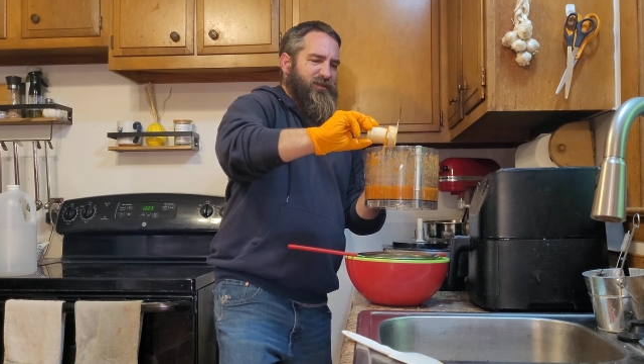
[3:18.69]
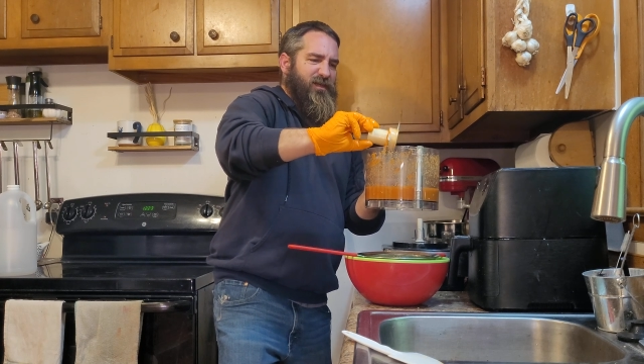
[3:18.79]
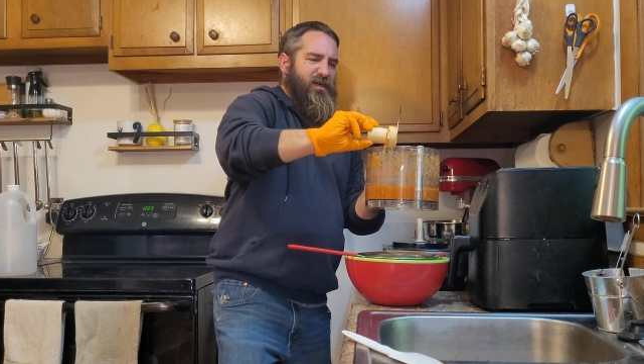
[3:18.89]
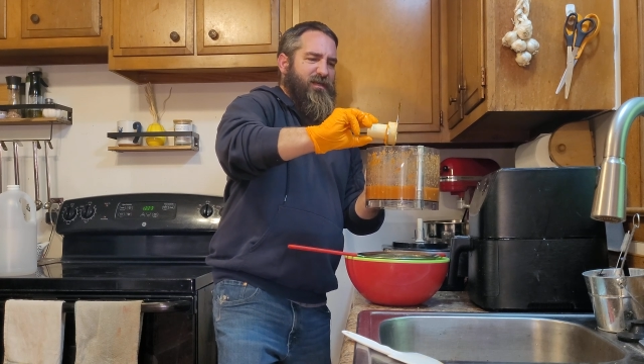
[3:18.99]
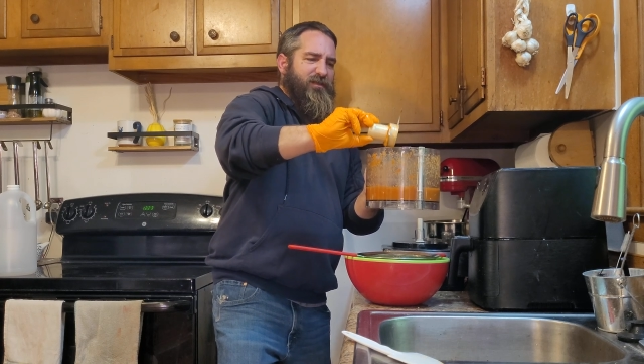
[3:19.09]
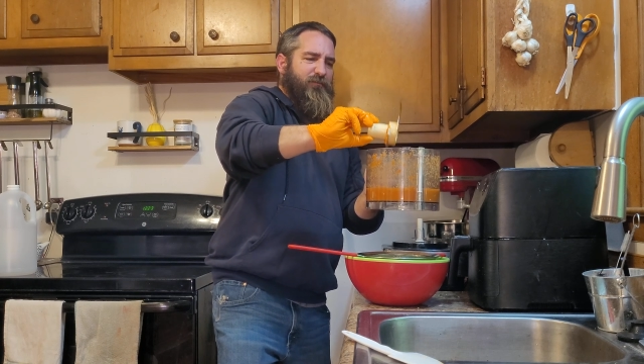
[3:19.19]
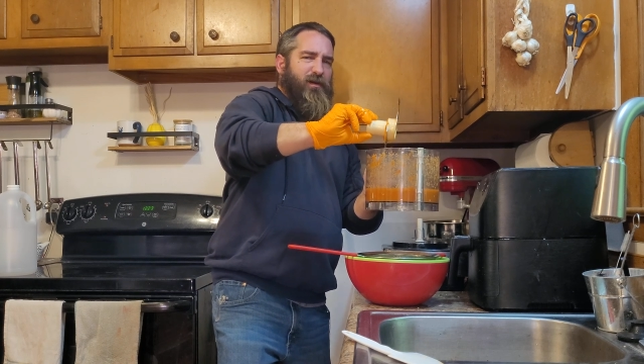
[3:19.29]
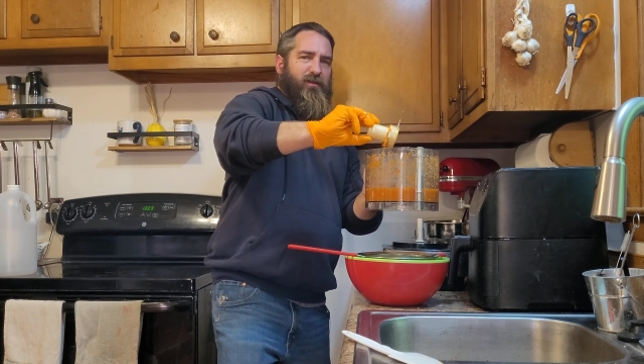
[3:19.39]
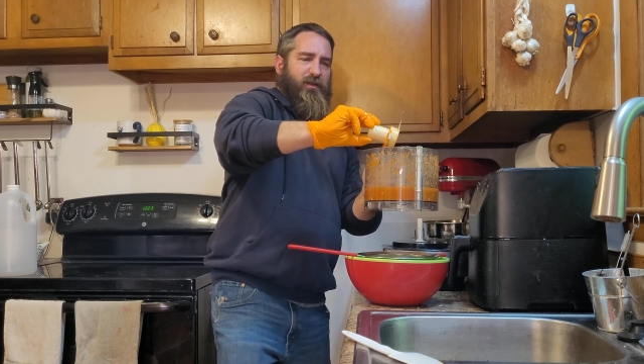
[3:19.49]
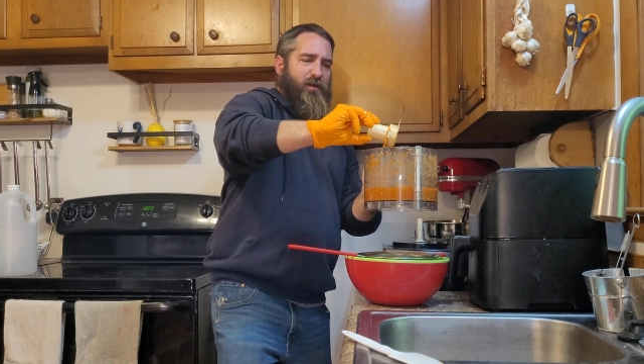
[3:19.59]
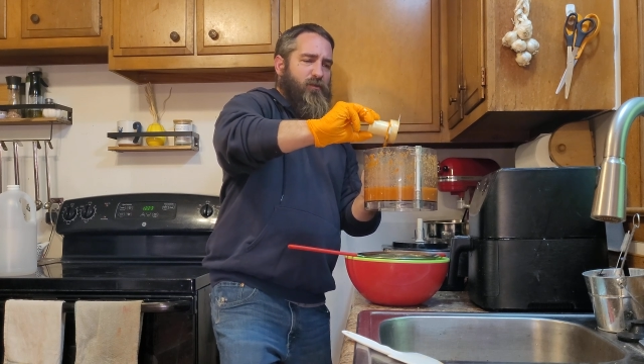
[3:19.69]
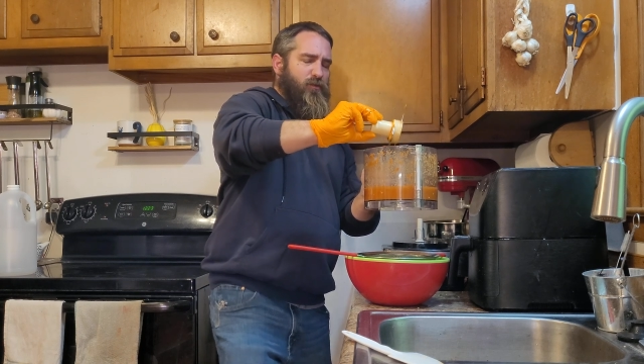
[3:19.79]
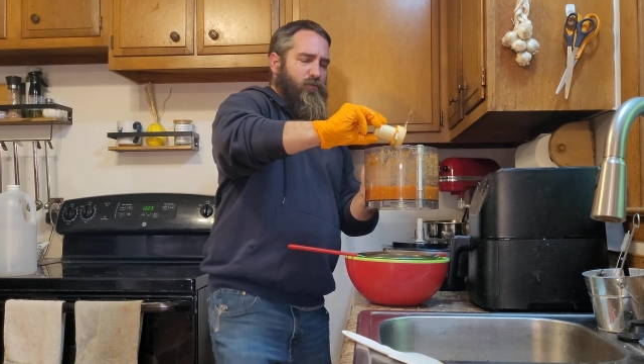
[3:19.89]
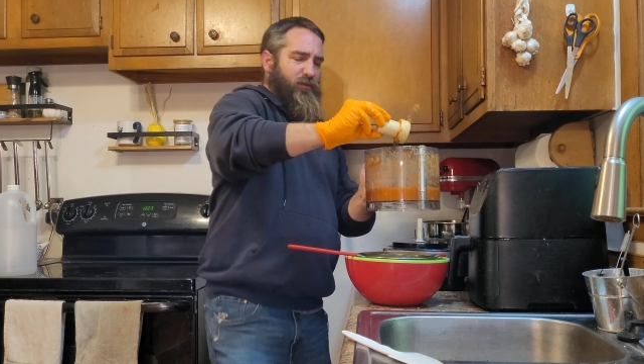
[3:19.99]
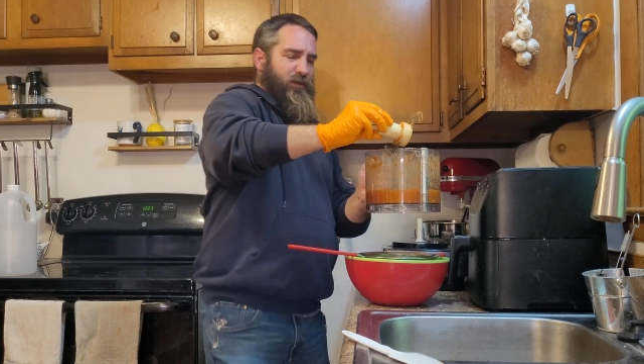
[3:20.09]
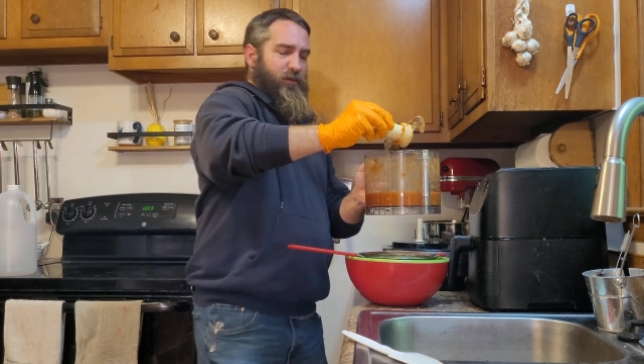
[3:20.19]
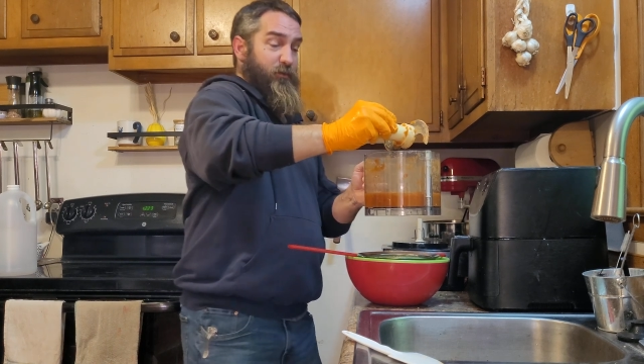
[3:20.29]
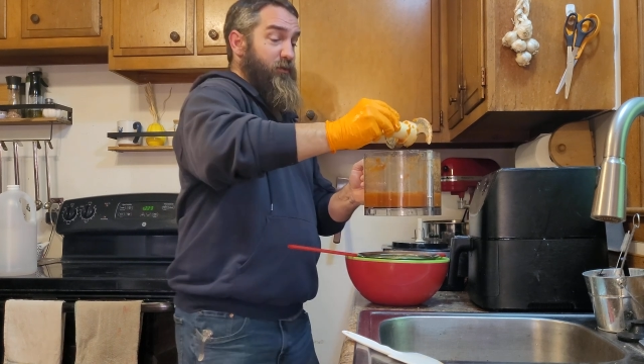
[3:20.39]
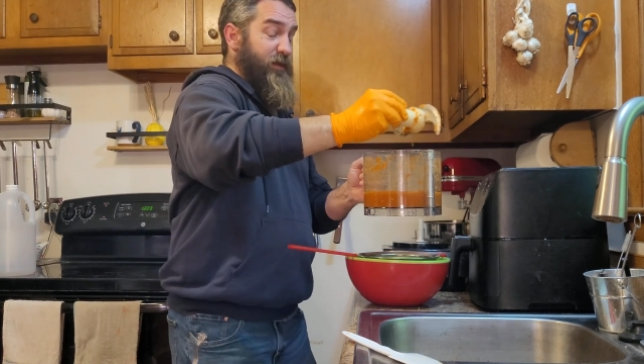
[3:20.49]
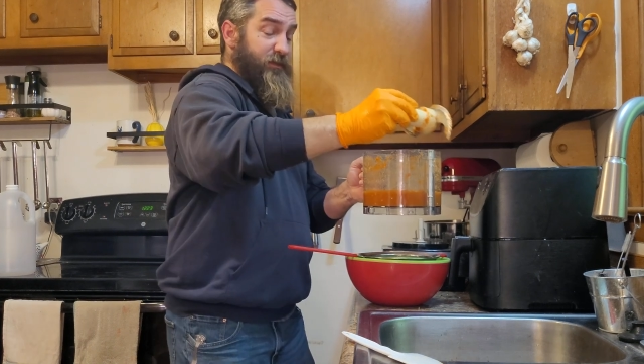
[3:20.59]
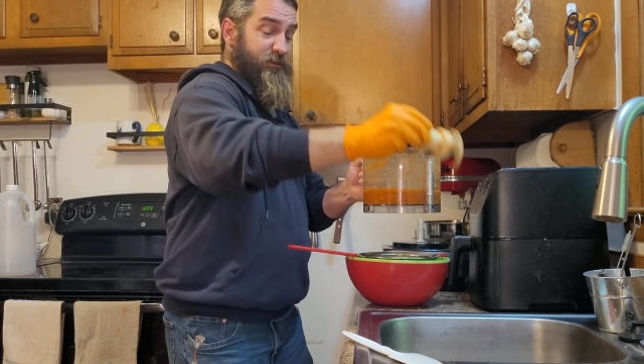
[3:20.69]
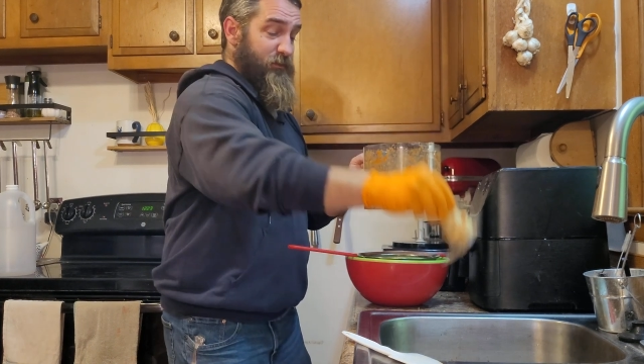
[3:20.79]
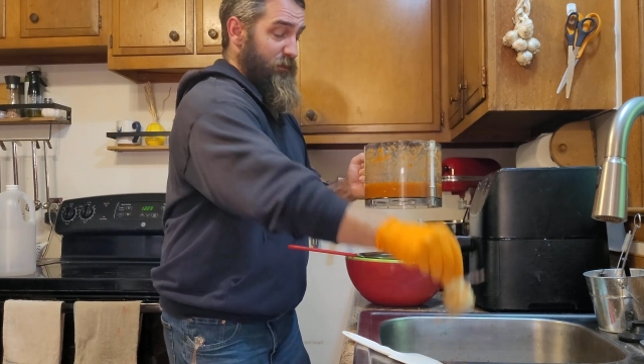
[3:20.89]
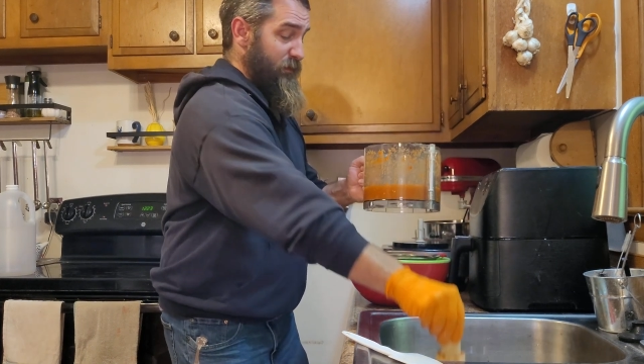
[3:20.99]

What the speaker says: hot tamale out. Holy cow, you guys,